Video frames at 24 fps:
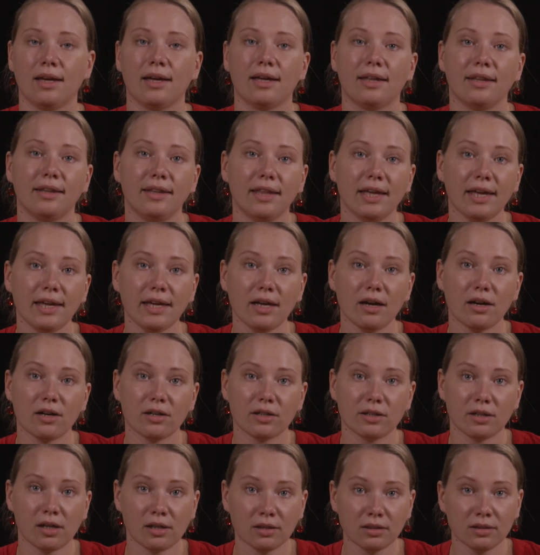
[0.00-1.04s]
They are
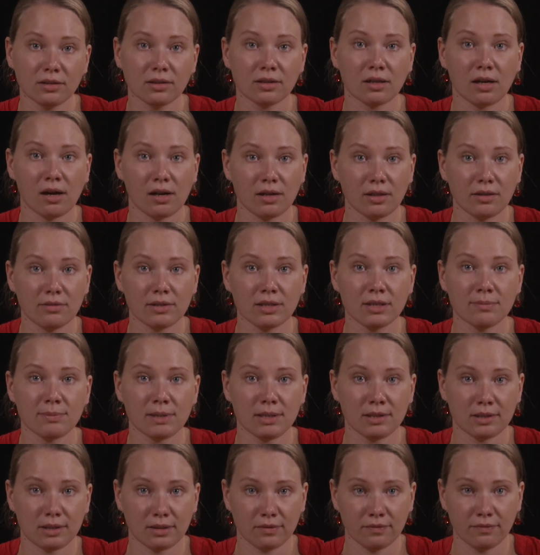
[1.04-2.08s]
not
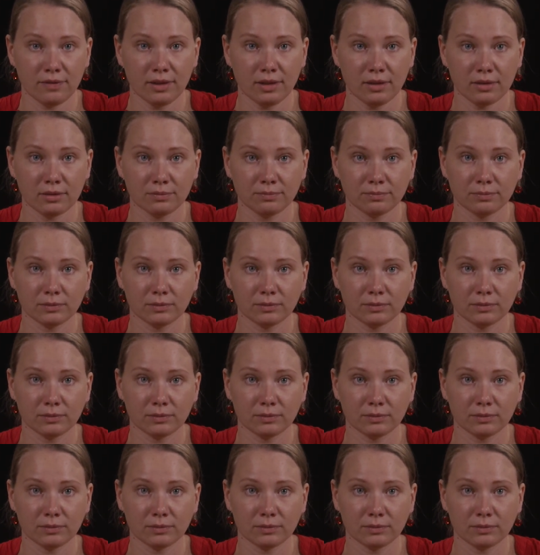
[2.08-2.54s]
country-specific